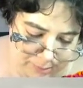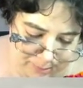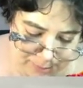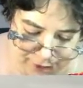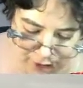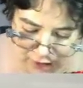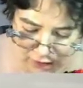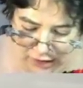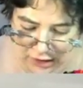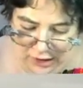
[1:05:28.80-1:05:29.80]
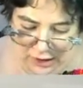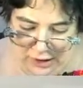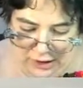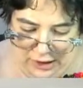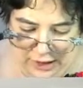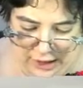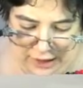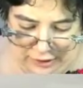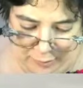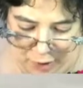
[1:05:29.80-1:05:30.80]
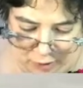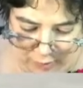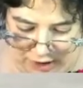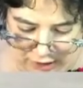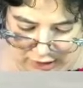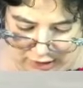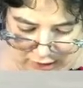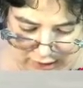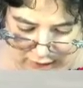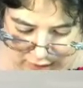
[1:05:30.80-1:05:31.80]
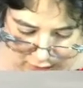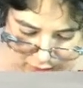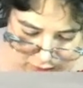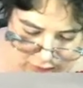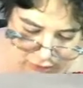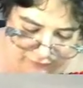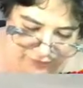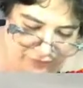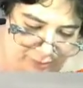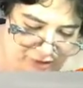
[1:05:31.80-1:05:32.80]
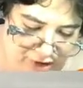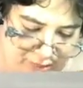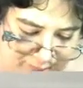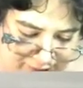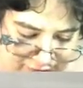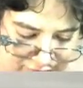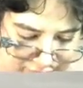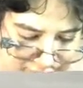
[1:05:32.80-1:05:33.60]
But at the moment I've got a very brown base.